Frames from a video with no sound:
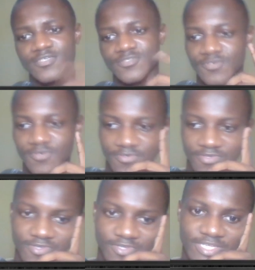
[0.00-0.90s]
So
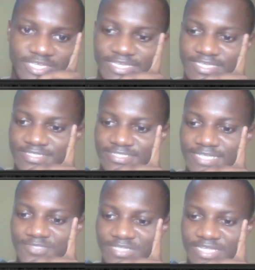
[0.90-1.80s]
he
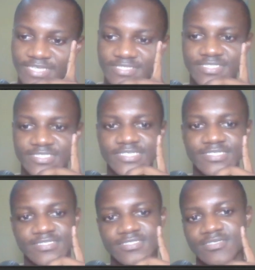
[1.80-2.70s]
starts with
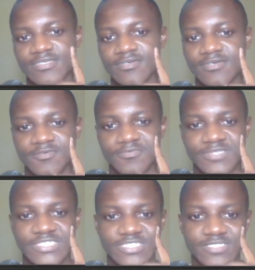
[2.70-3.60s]
a6,
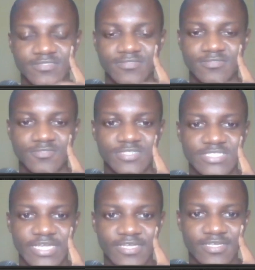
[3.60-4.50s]
which
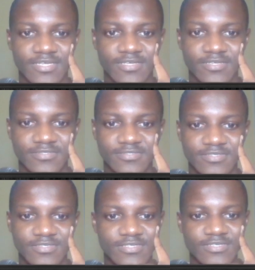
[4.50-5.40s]
looks like the
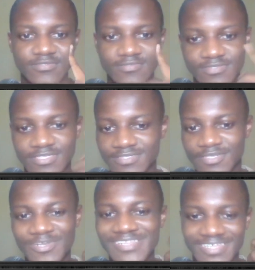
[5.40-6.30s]

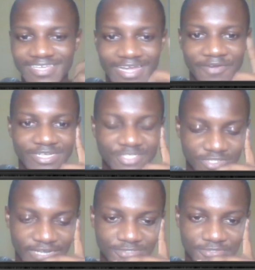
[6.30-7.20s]
only thing he can really
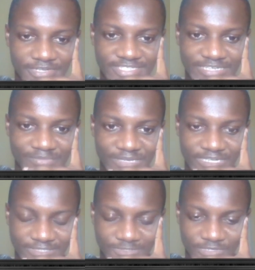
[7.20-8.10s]
try to create some
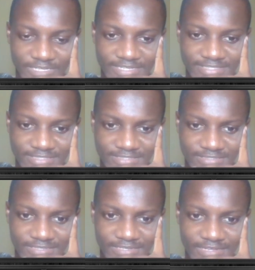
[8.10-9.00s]
play. So he gets
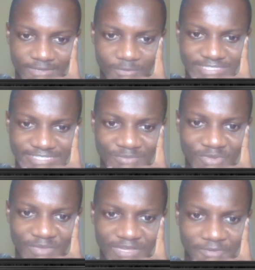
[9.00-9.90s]
one
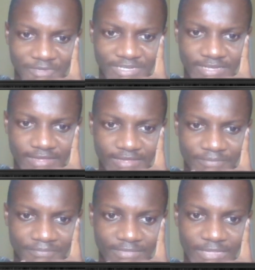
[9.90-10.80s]
tempo on my queen.
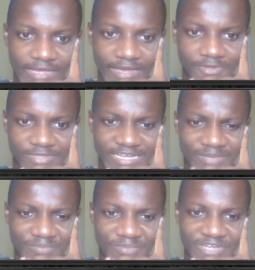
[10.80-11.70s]
I don't think
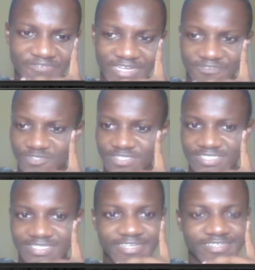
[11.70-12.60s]
I'm brave enough to
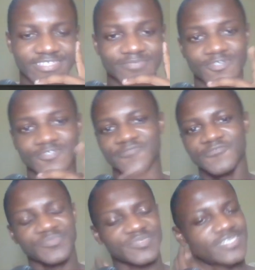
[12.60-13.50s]
take this because of
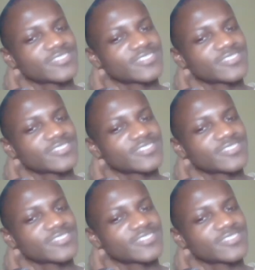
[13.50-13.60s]
rook b8.